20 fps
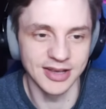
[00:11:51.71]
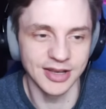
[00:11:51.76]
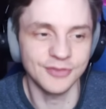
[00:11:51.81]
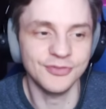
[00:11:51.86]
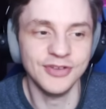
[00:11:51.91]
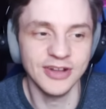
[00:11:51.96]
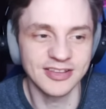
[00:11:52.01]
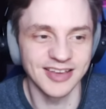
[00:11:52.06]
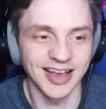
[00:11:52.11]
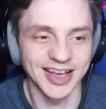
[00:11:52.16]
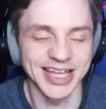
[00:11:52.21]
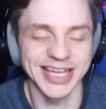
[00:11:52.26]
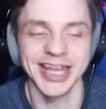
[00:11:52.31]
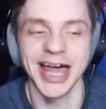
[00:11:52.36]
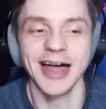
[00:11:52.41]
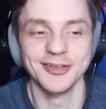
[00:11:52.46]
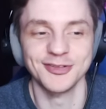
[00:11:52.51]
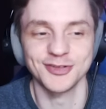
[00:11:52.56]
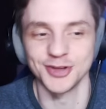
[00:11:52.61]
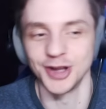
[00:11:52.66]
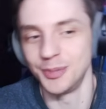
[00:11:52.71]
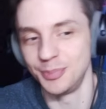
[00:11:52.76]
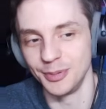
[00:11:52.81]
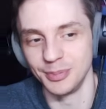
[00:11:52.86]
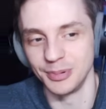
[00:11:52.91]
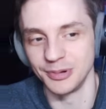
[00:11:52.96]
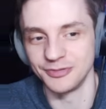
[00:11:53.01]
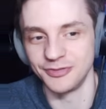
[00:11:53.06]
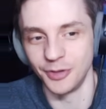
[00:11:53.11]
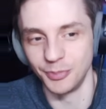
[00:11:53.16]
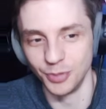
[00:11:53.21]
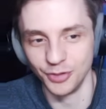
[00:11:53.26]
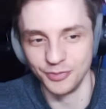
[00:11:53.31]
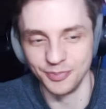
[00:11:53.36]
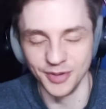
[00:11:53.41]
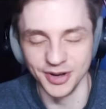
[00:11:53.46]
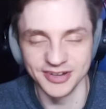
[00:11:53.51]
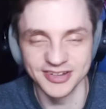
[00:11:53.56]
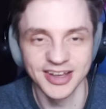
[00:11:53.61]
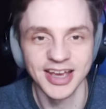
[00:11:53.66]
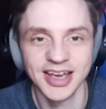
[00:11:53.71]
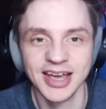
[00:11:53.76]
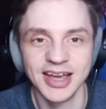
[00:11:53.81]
It feels like an unstoppable for movement